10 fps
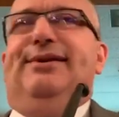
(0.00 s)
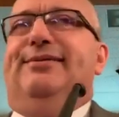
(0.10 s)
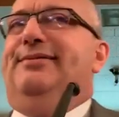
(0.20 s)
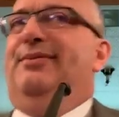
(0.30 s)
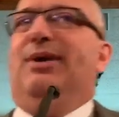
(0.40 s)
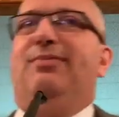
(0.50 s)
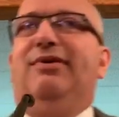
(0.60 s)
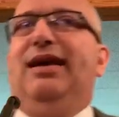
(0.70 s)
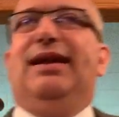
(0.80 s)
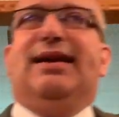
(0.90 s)
you know.
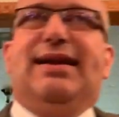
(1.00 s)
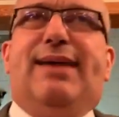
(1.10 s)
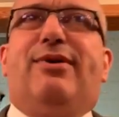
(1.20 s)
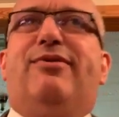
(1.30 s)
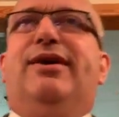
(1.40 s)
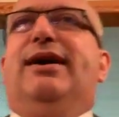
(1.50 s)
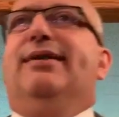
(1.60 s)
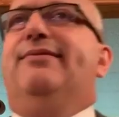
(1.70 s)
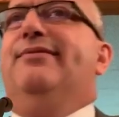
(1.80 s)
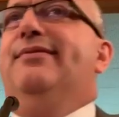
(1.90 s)
People got a lot of time on their
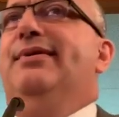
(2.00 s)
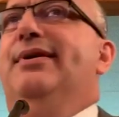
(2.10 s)
hands.